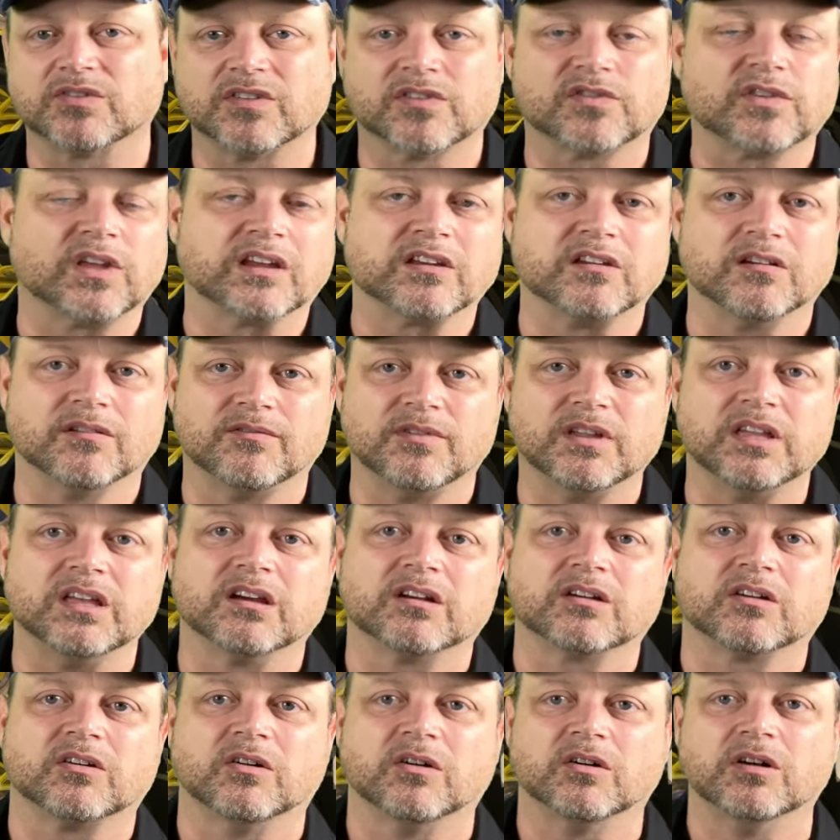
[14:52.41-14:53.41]
just like your
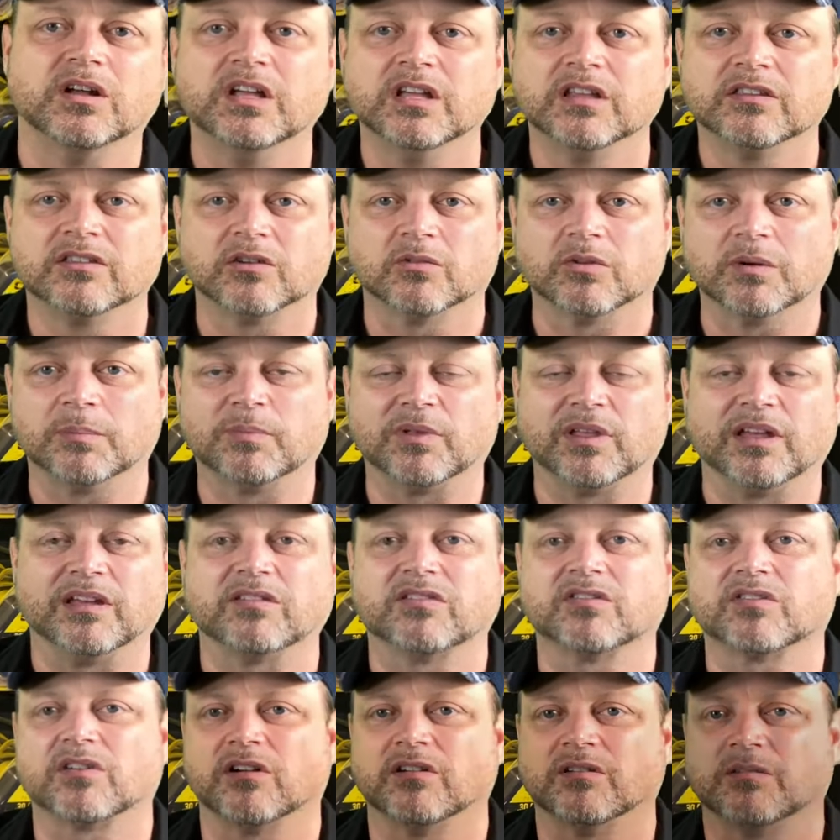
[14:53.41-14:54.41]
vehicle, to replace
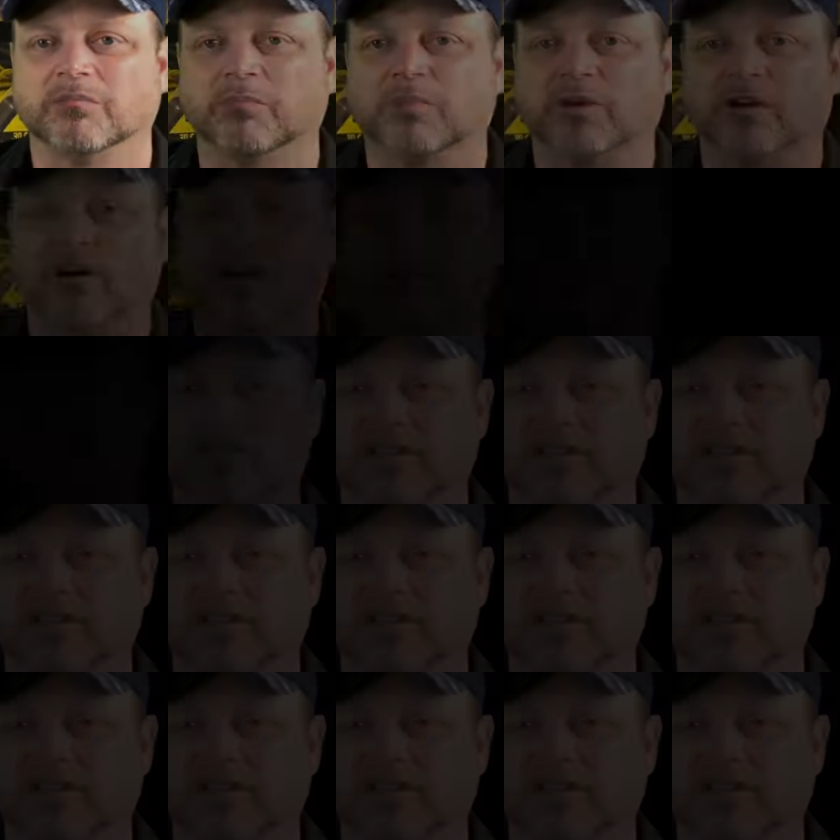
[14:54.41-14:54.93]
certain parts.